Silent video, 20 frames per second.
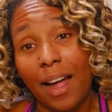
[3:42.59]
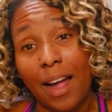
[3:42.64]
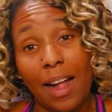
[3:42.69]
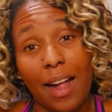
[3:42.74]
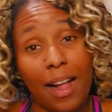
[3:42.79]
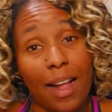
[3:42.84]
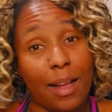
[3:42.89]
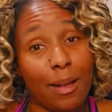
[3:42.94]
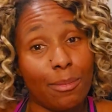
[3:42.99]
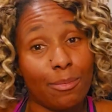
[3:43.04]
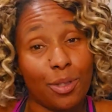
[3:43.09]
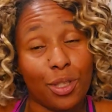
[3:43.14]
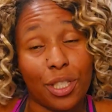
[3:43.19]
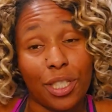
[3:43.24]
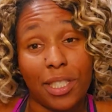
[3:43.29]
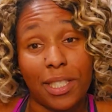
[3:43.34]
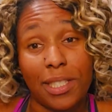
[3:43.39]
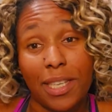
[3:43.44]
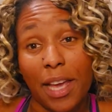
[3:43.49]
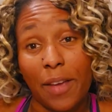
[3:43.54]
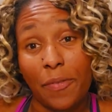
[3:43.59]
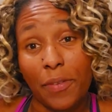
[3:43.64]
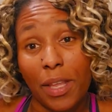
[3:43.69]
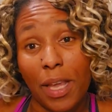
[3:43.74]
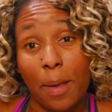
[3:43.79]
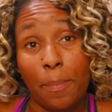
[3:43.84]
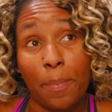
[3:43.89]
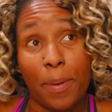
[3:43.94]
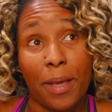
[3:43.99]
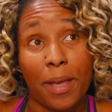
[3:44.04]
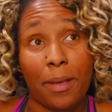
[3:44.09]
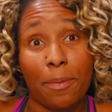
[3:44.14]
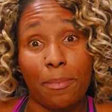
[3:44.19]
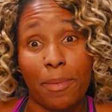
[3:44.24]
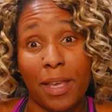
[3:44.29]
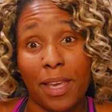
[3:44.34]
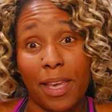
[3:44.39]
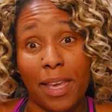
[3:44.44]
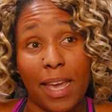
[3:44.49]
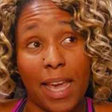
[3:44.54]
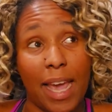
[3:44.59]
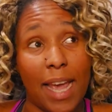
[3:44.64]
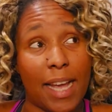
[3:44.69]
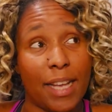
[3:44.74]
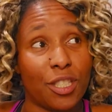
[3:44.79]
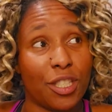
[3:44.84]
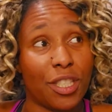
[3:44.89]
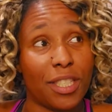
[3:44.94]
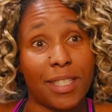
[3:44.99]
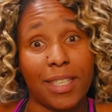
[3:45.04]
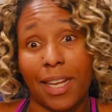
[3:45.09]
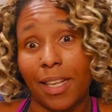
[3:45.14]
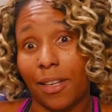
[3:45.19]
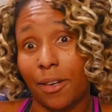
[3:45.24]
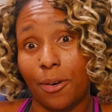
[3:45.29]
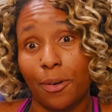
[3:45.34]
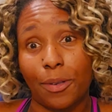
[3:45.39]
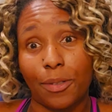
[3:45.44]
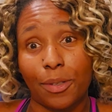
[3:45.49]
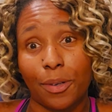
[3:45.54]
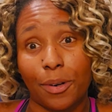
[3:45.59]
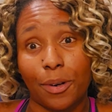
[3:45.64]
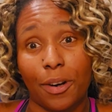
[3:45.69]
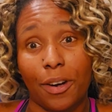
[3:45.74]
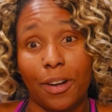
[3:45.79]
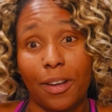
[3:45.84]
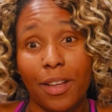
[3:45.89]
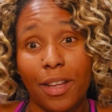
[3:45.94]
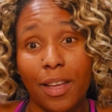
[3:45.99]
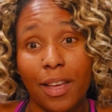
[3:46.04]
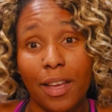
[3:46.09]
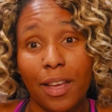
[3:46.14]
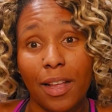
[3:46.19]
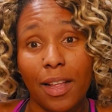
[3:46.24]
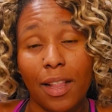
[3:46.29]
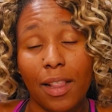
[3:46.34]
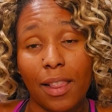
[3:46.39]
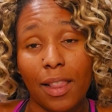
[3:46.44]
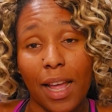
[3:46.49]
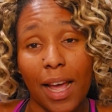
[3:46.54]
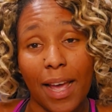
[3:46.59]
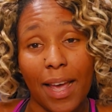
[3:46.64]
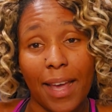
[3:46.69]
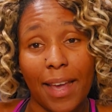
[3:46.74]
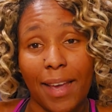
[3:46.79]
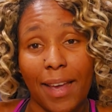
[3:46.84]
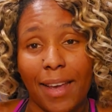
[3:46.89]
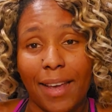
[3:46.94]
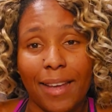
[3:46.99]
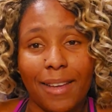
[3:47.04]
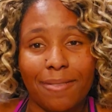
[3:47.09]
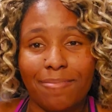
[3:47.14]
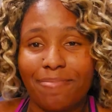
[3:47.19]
Um, she's definitely a pick me, and she's not a girl's girl. Like,